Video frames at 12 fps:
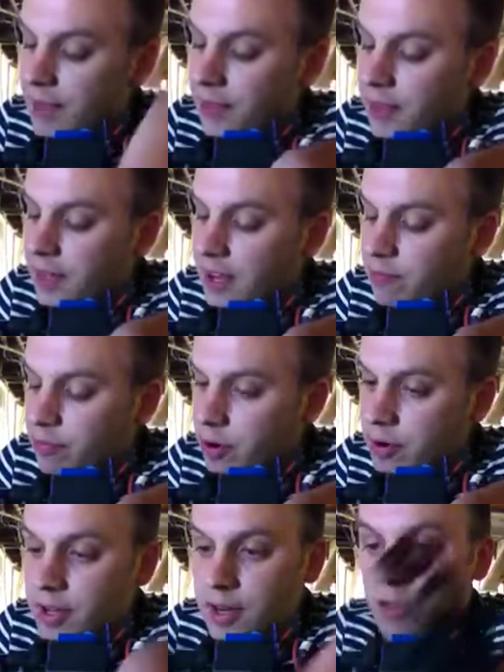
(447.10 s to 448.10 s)
I think I've
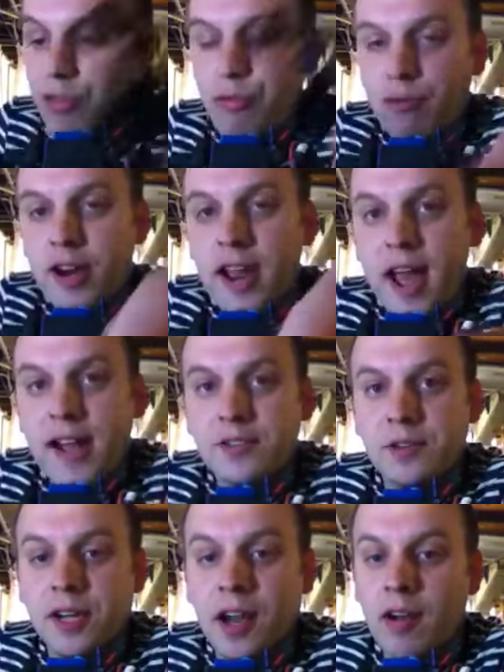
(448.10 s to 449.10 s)
broken 3
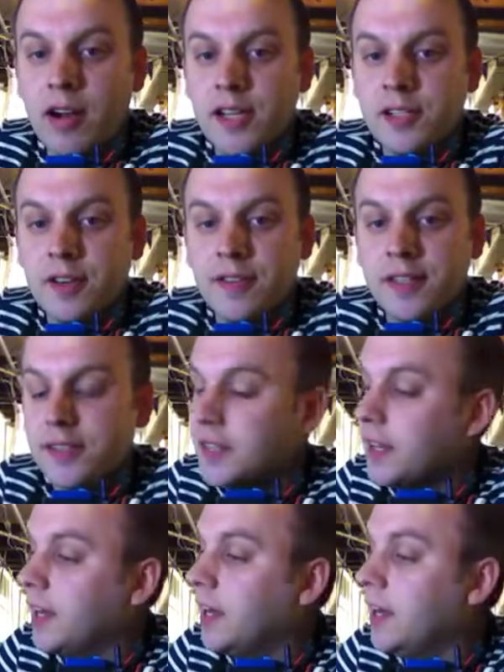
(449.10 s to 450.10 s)
axle carriers on this
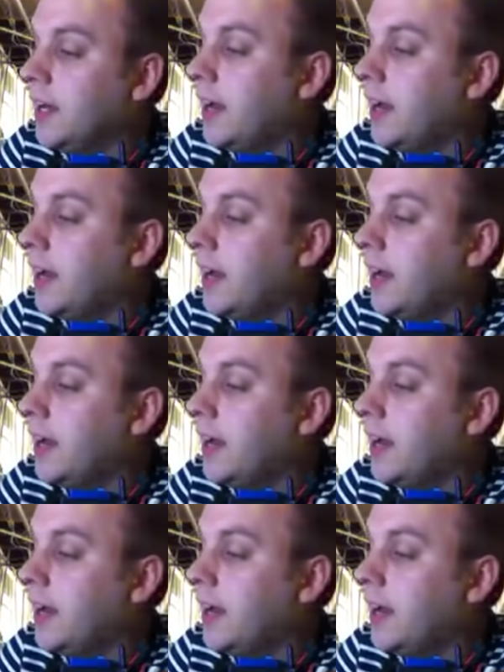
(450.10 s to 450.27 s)
thing.